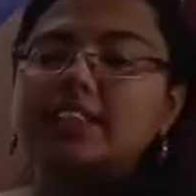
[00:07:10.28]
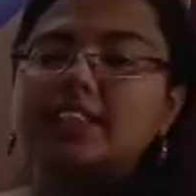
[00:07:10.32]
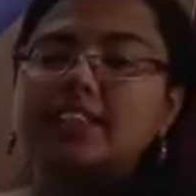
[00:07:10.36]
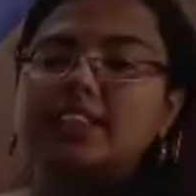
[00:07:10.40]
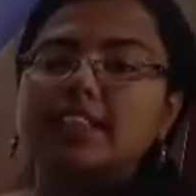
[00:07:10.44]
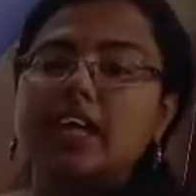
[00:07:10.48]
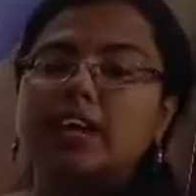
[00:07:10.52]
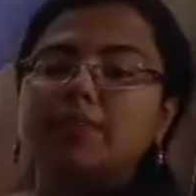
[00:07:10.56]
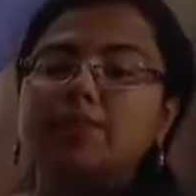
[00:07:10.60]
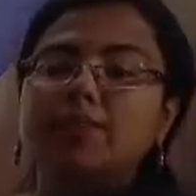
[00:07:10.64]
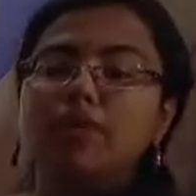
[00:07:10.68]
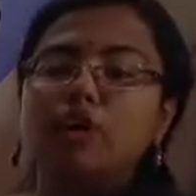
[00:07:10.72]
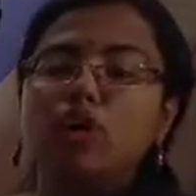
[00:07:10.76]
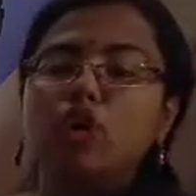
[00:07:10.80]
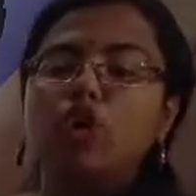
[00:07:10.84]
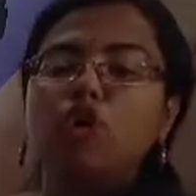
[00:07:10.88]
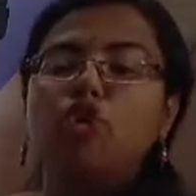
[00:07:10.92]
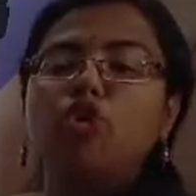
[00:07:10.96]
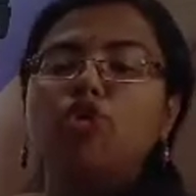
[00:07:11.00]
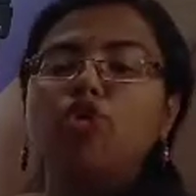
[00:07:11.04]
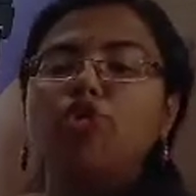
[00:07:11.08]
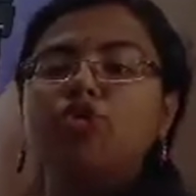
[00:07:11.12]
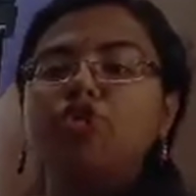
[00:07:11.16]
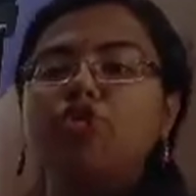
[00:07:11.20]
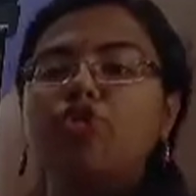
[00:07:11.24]
some
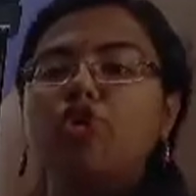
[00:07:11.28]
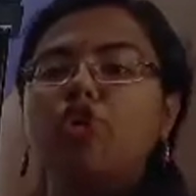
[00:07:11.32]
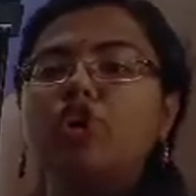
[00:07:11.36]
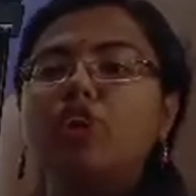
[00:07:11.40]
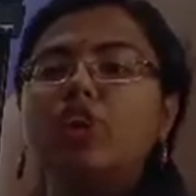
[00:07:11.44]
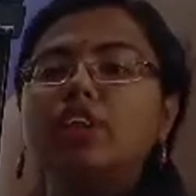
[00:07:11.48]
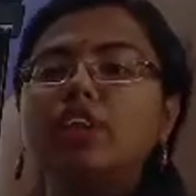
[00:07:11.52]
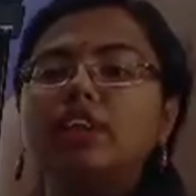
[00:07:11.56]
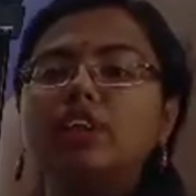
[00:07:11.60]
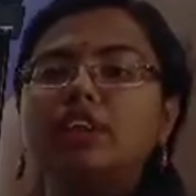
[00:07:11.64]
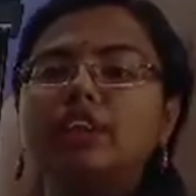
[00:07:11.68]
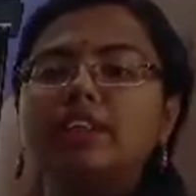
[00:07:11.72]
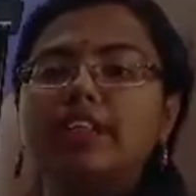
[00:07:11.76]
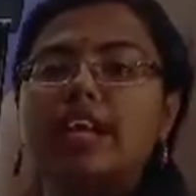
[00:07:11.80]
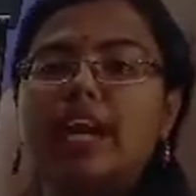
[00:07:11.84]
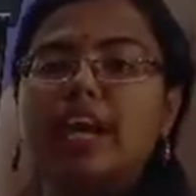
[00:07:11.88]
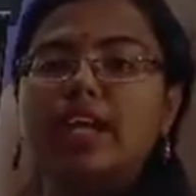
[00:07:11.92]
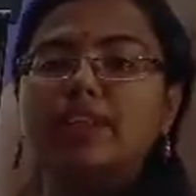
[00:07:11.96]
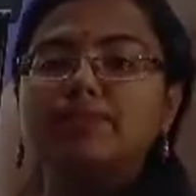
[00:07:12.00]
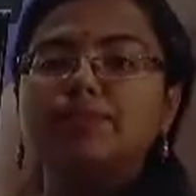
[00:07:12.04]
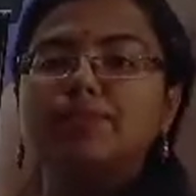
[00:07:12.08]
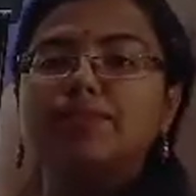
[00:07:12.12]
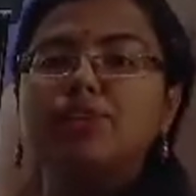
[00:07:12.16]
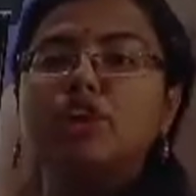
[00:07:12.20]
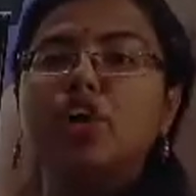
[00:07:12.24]
4
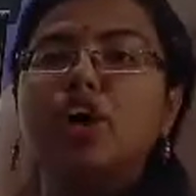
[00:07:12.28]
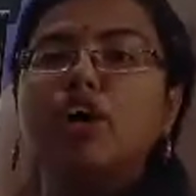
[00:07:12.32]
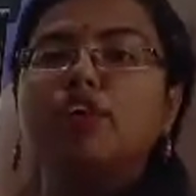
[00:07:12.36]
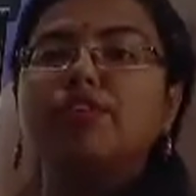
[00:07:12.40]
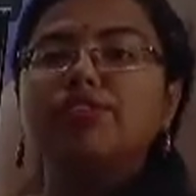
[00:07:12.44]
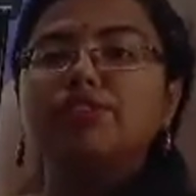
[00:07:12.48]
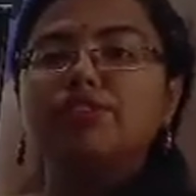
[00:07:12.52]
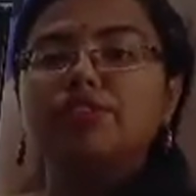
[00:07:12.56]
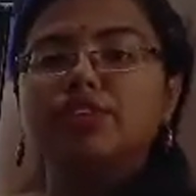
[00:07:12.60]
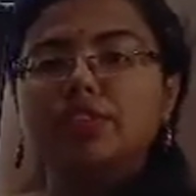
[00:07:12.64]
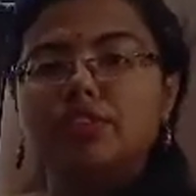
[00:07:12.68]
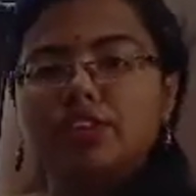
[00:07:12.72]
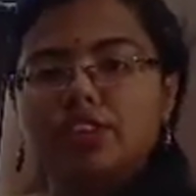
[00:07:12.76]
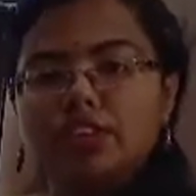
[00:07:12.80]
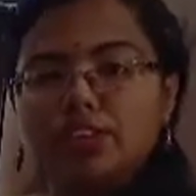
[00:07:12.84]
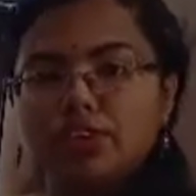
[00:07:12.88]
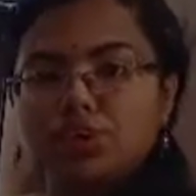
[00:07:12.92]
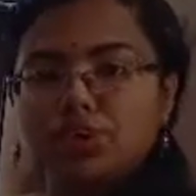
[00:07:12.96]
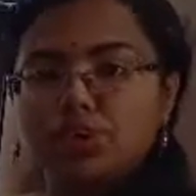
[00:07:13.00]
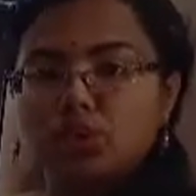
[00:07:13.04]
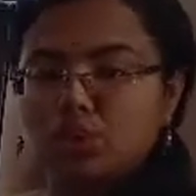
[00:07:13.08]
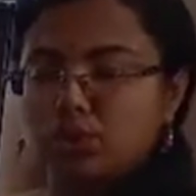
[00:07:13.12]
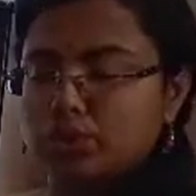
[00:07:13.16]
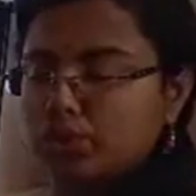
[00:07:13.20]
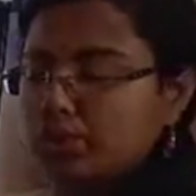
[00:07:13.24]
types of
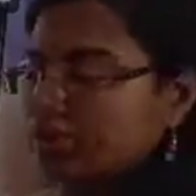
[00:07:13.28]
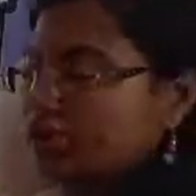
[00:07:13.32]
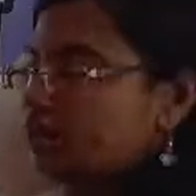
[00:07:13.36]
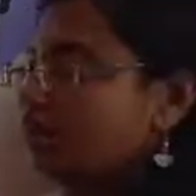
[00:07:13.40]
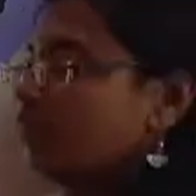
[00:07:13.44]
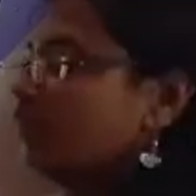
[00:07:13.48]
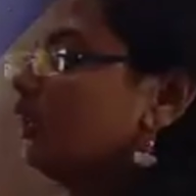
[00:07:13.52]
resource.